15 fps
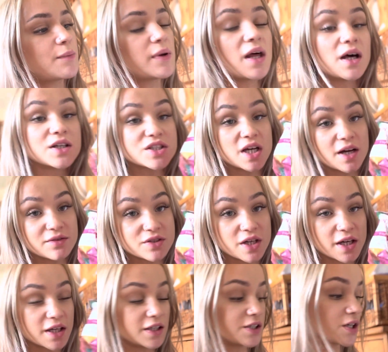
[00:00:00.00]
Plant Chef
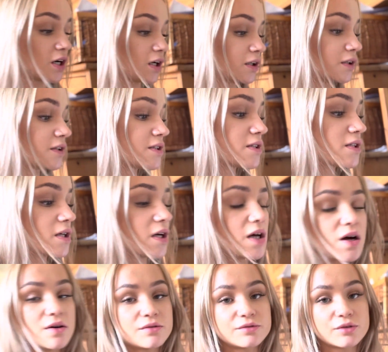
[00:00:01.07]
chicken chunks
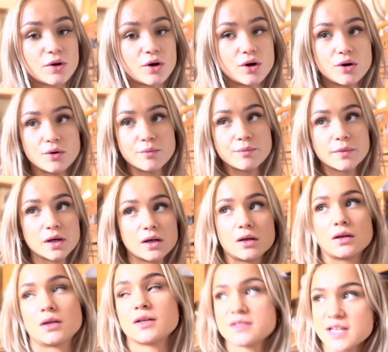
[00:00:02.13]
from
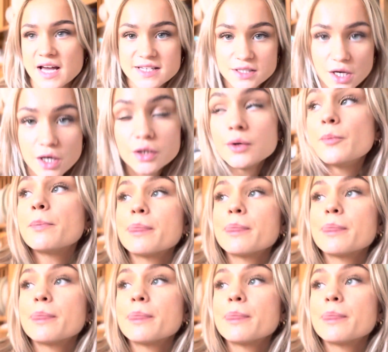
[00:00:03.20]
Tesco